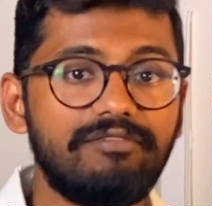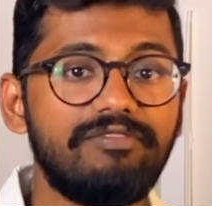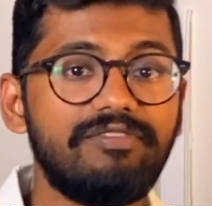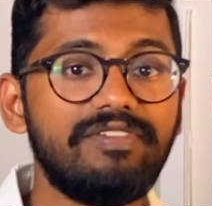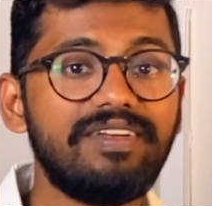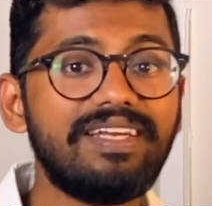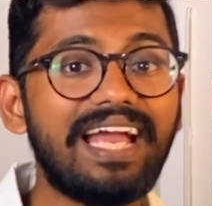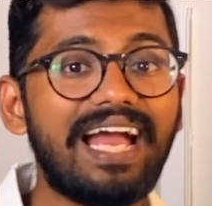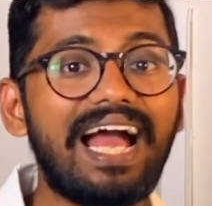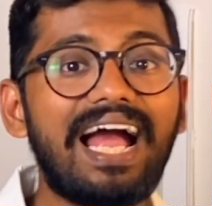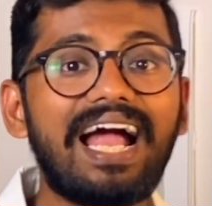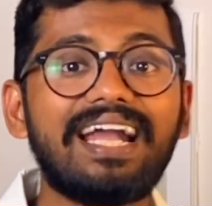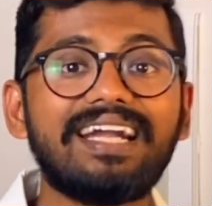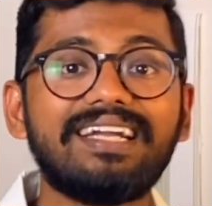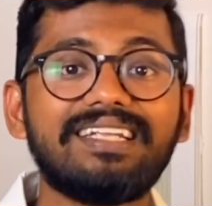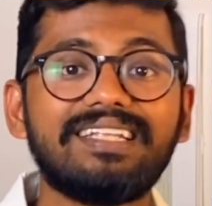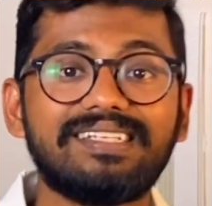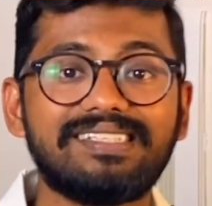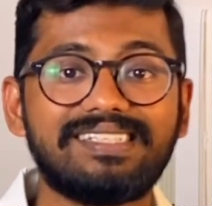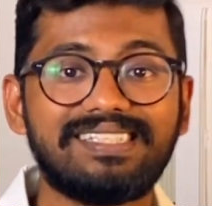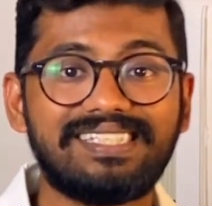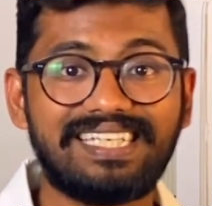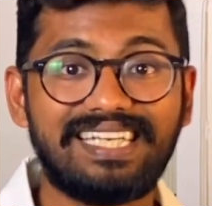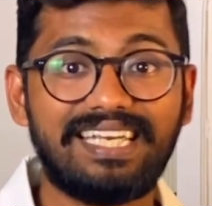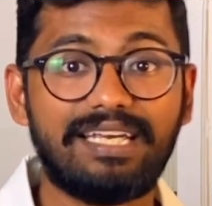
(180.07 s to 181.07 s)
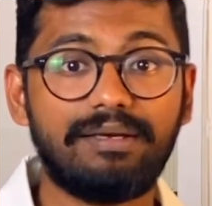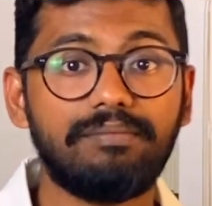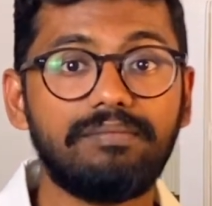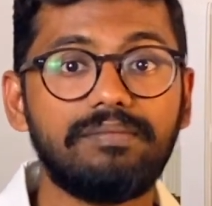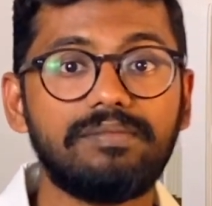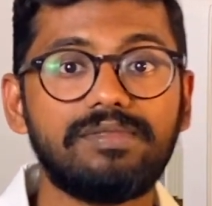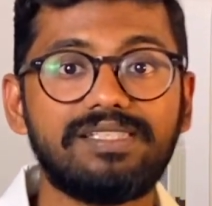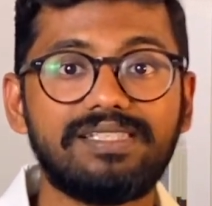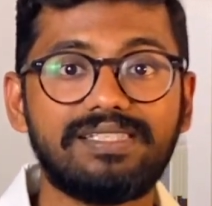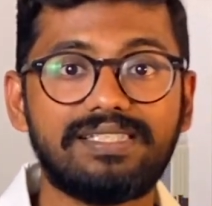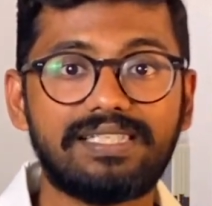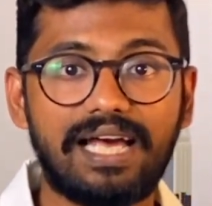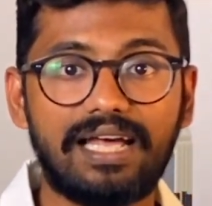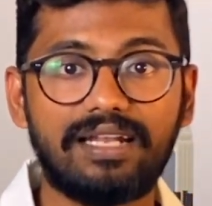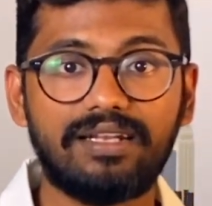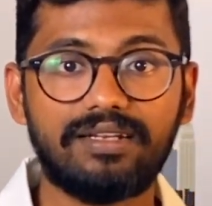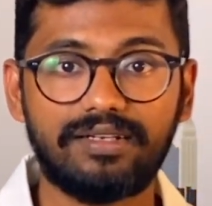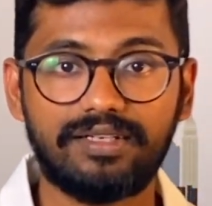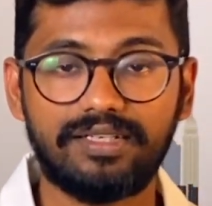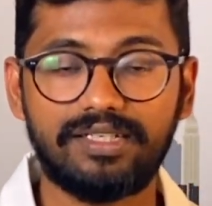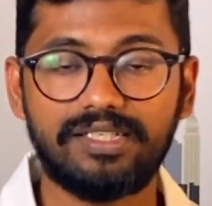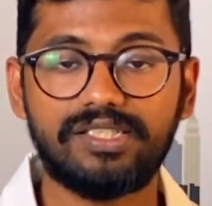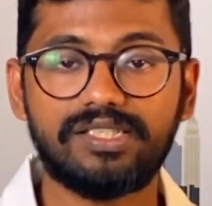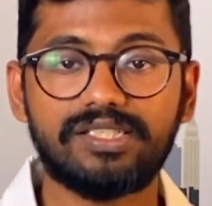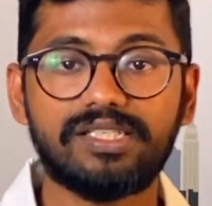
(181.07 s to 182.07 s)
We had the same
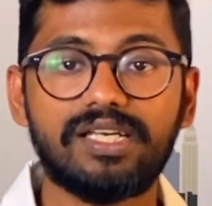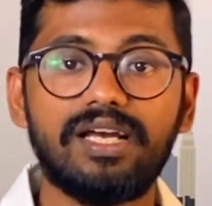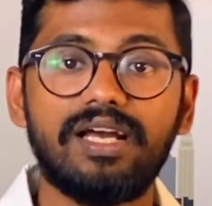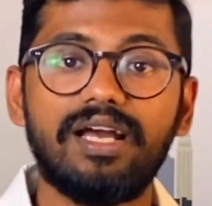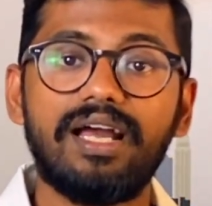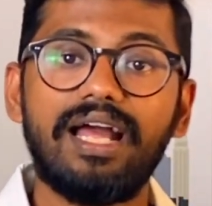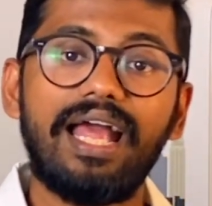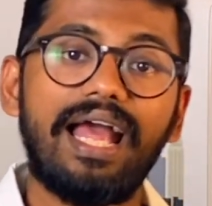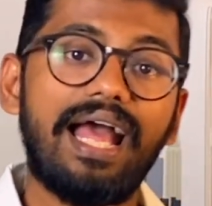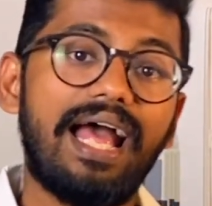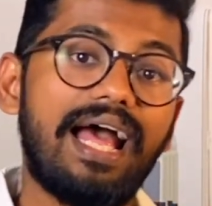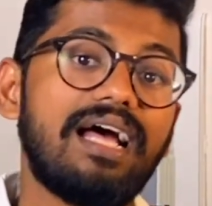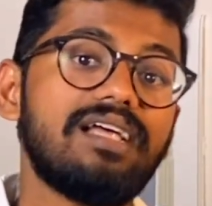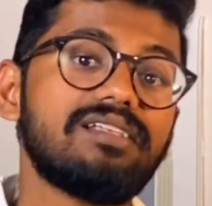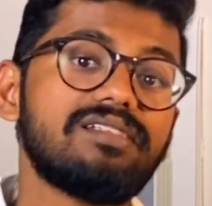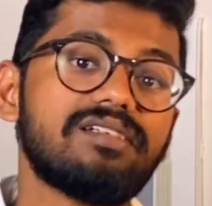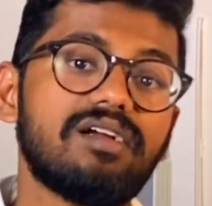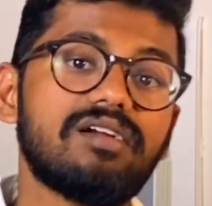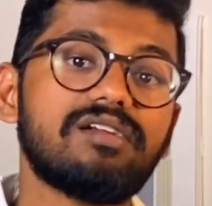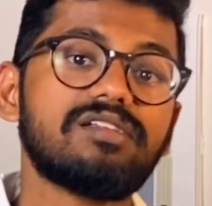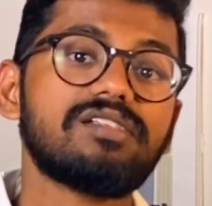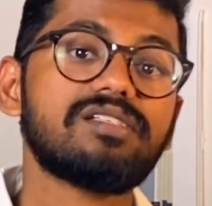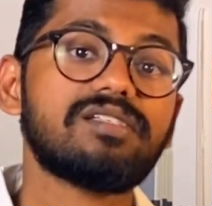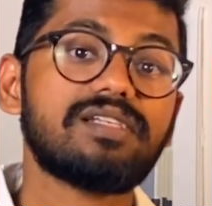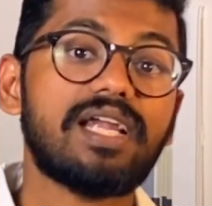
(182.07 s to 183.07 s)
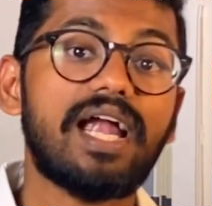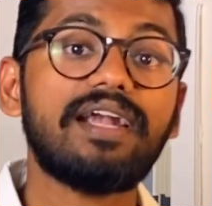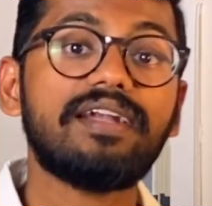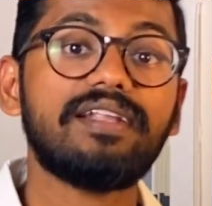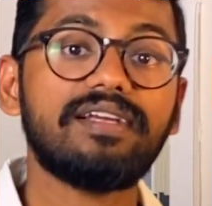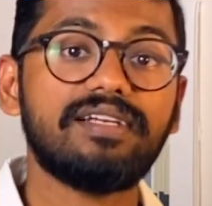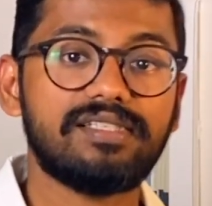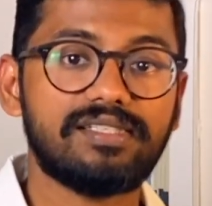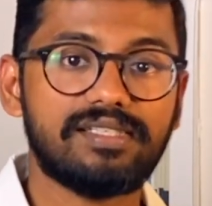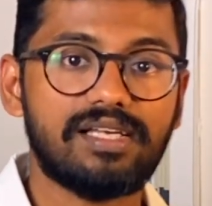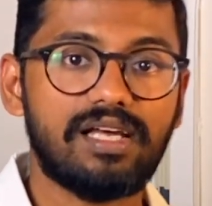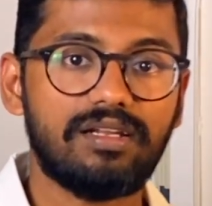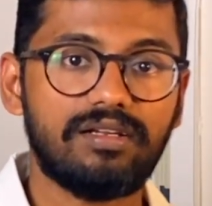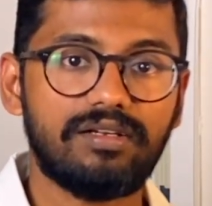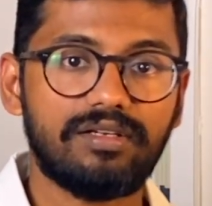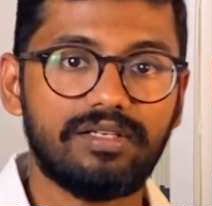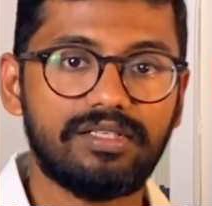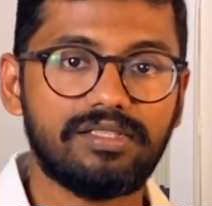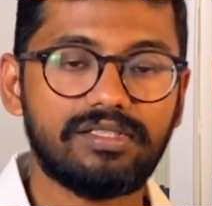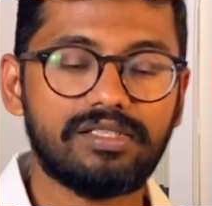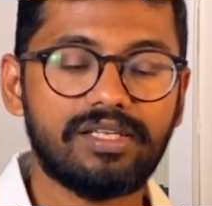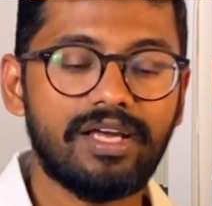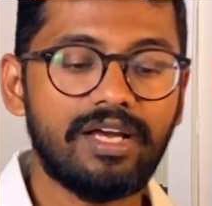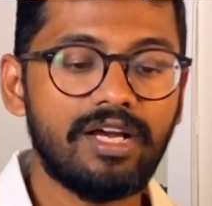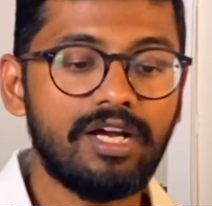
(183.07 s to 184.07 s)
salaries as our starting
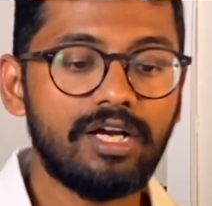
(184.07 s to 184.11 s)
salaries.